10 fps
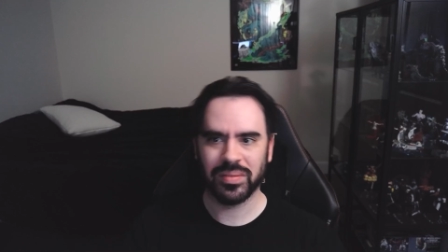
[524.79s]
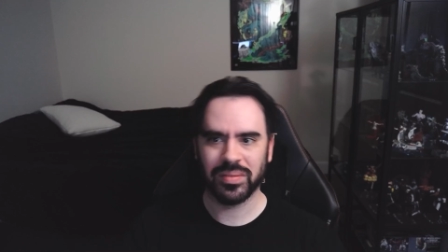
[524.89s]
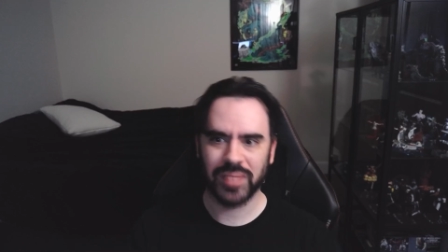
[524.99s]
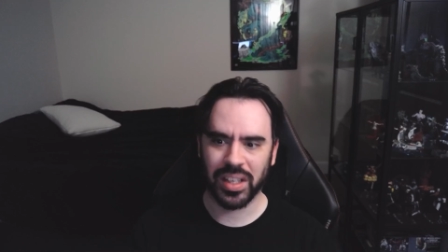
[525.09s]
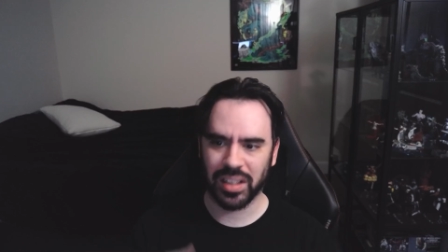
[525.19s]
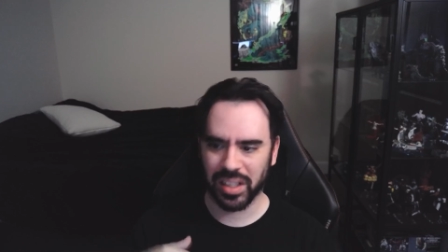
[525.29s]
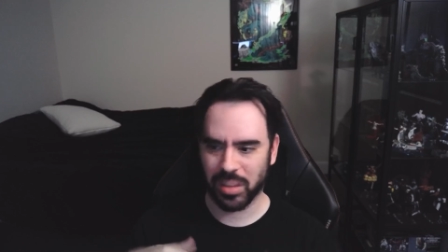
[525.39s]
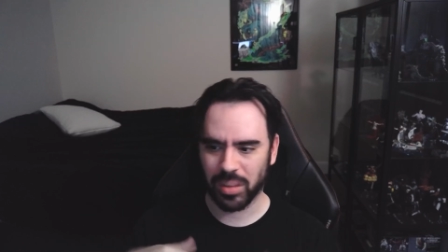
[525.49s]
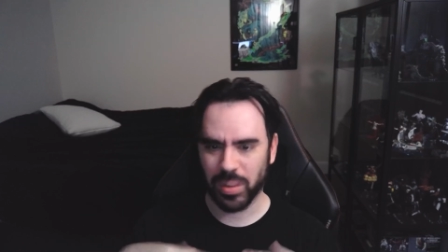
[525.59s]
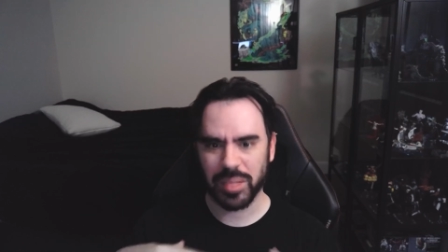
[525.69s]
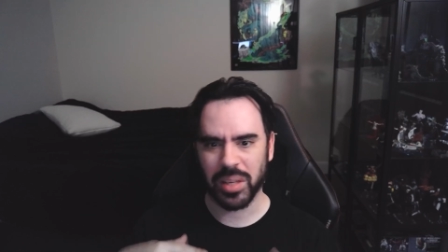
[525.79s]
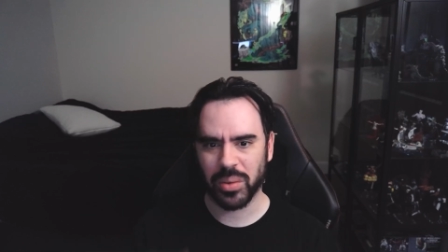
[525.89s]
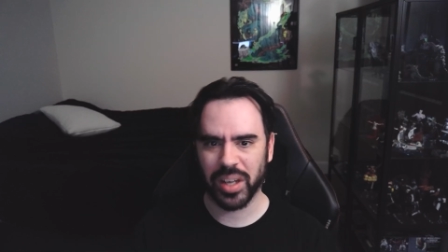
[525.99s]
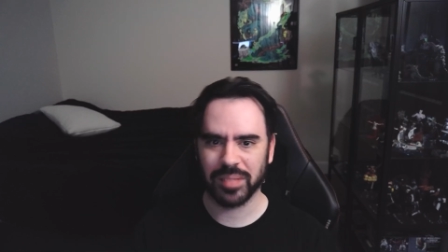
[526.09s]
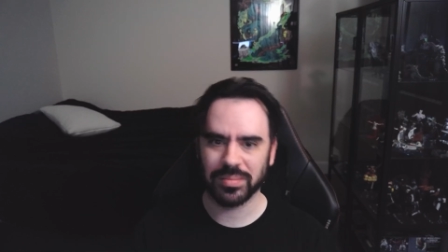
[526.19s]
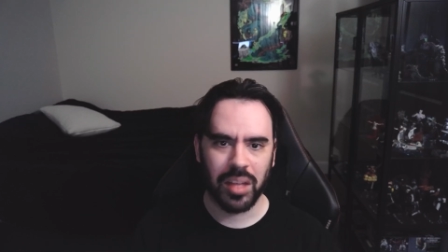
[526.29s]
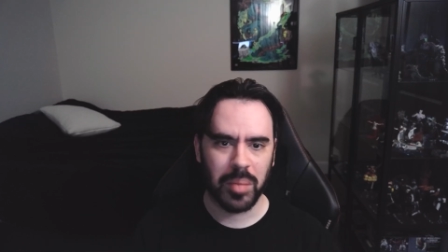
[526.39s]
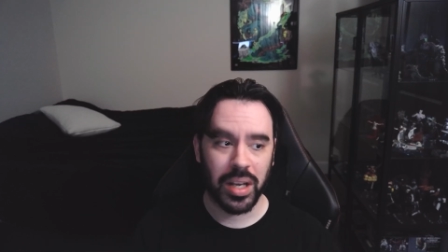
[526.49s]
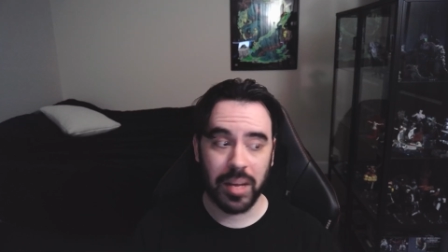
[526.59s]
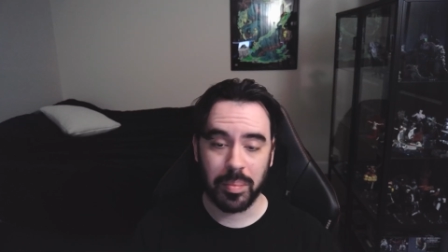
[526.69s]
in a, like a rhythmic way.
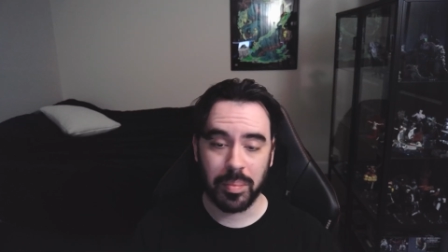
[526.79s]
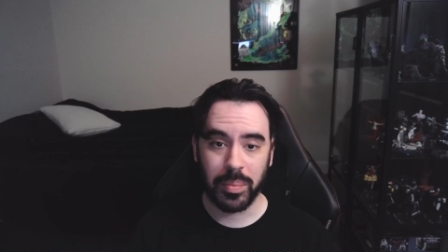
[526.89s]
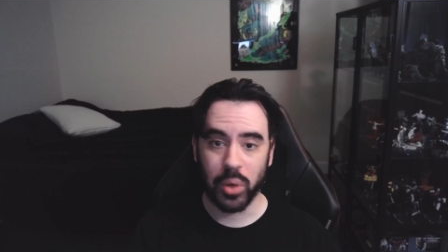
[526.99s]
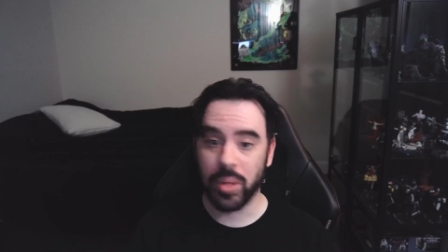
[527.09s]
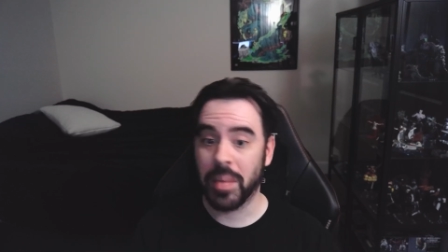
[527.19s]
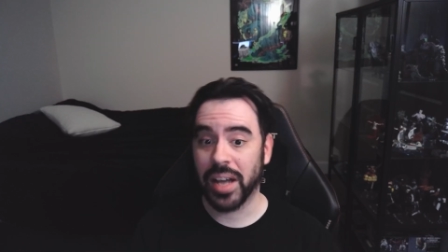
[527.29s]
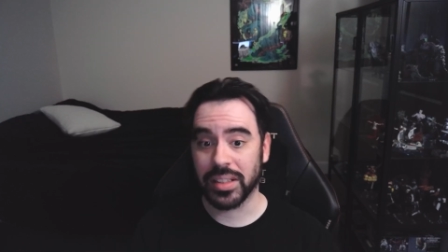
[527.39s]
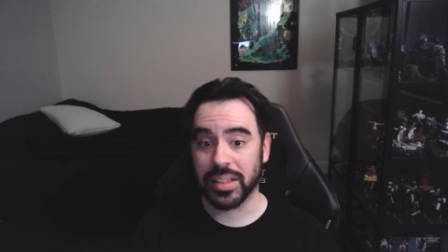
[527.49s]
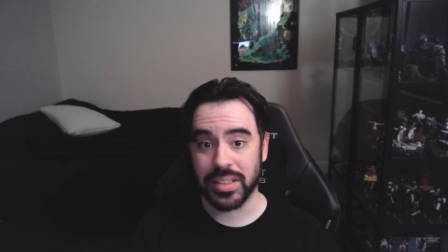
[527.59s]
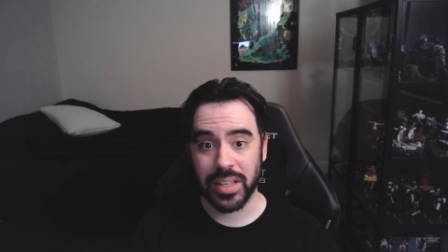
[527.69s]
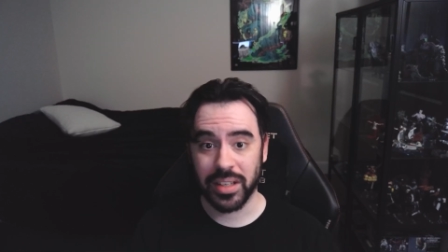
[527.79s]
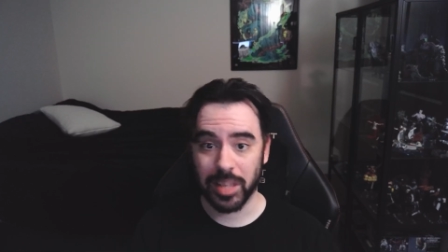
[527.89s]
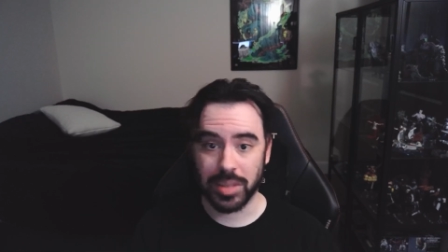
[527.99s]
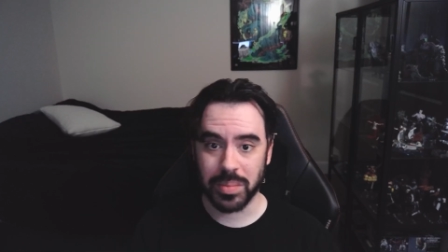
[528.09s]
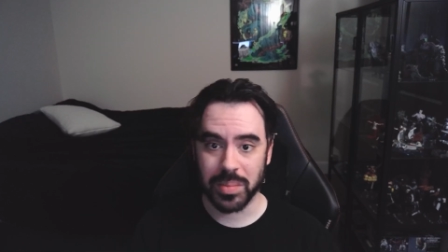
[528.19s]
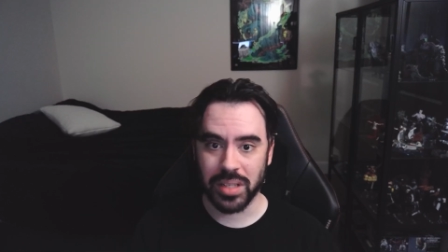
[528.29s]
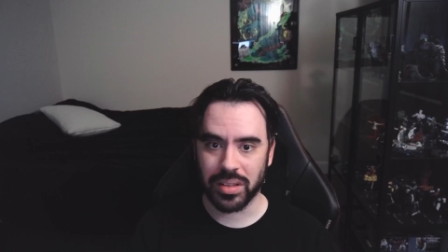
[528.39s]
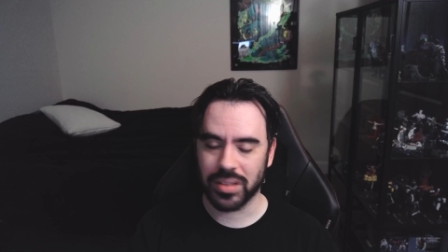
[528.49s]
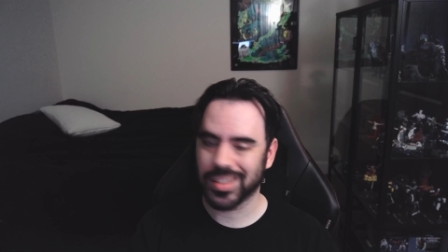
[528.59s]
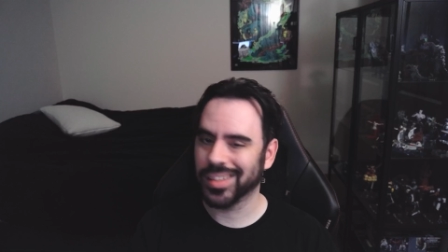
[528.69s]
But going back to setting up the
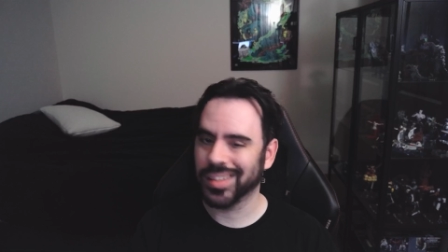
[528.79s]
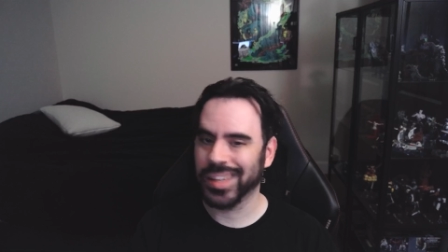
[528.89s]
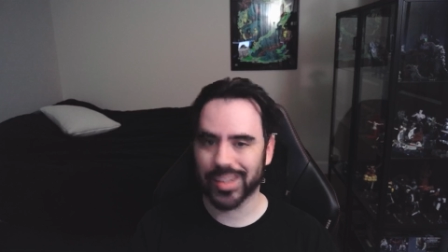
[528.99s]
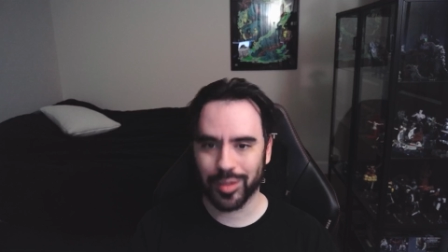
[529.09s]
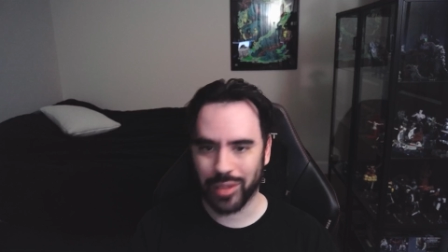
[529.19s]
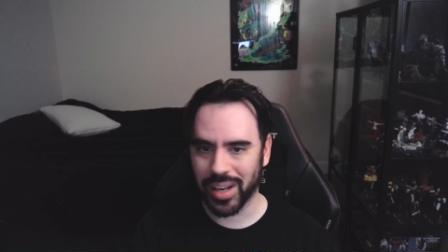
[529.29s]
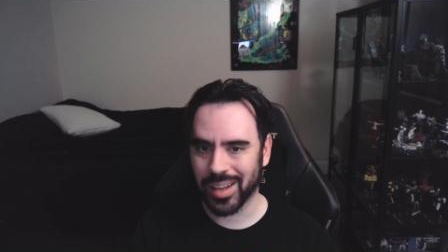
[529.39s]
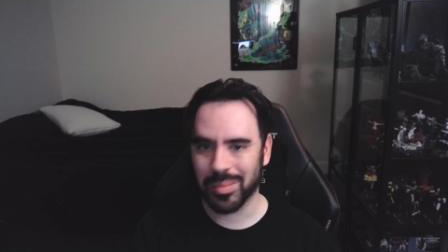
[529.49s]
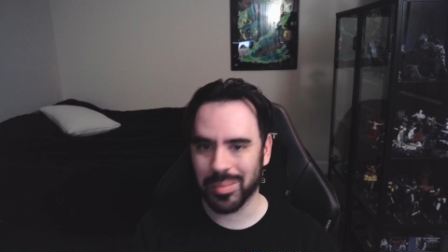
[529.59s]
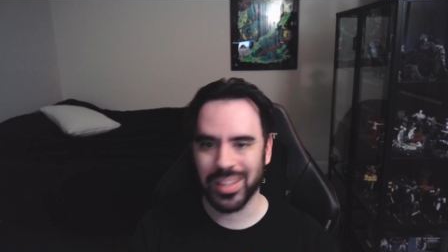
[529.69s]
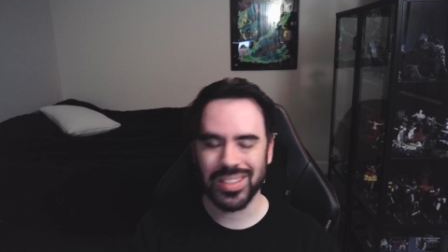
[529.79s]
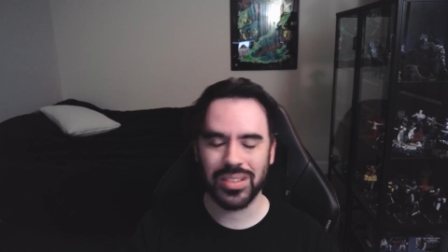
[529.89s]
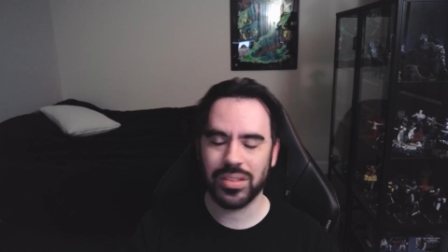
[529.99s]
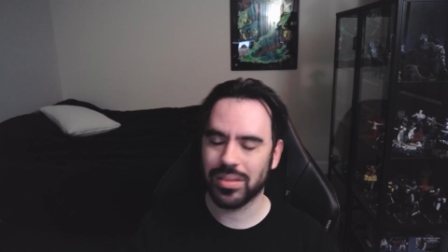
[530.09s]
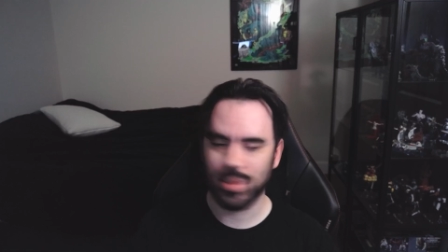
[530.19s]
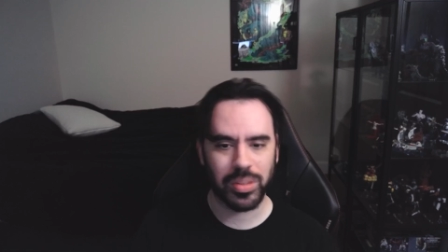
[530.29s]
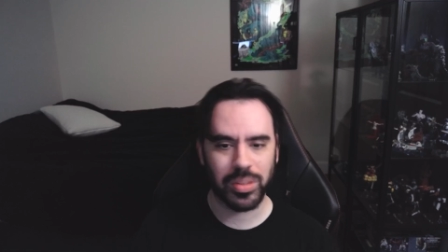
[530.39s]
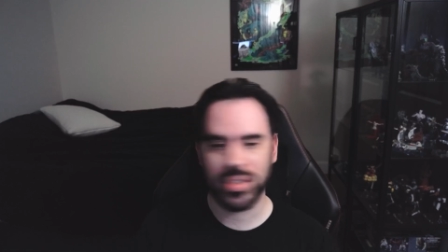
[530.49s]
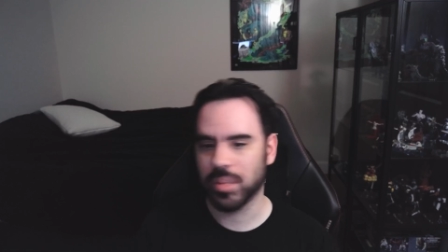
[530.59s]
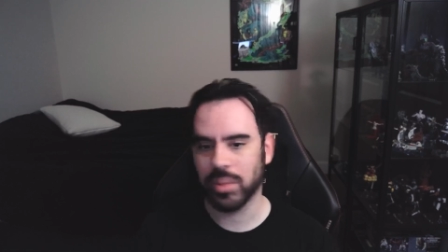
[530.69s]
speakers, like the frame, super
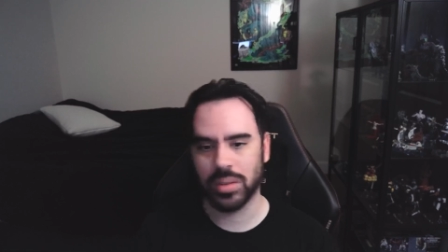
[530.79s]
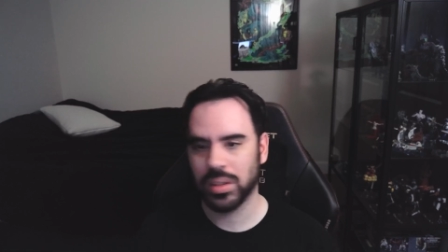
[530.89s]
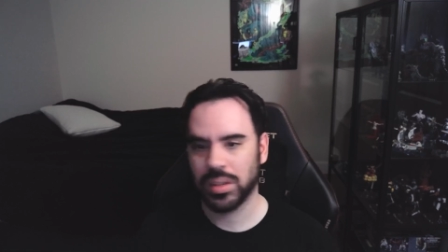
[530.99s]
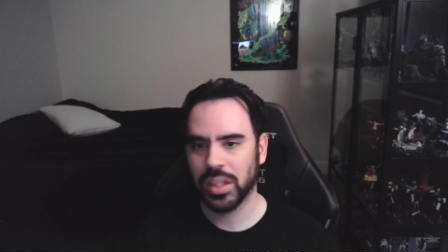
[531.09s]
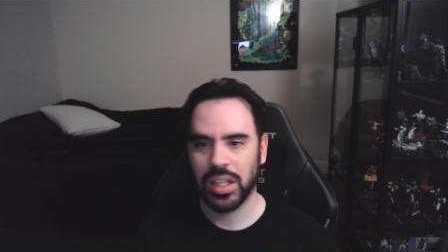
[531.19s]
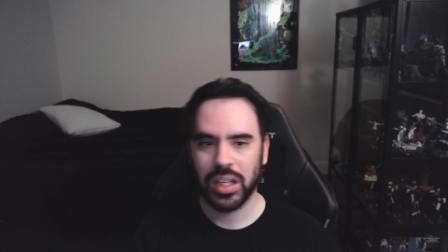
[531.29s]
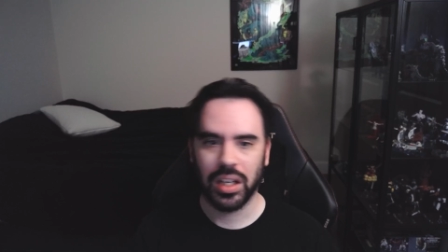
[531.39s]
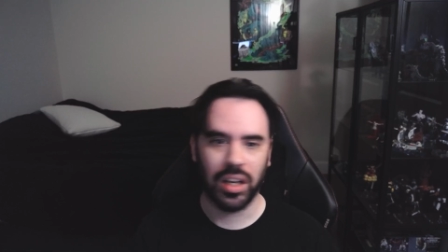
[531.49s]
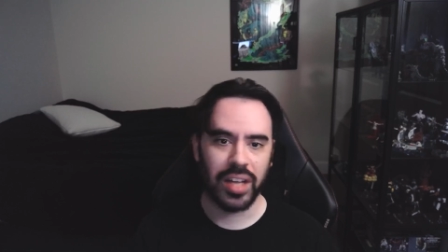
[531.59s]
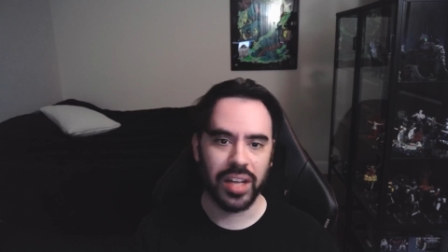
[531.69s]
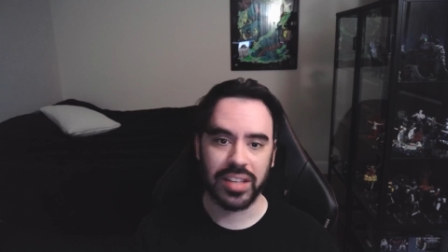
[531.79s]
simple. Uh, at the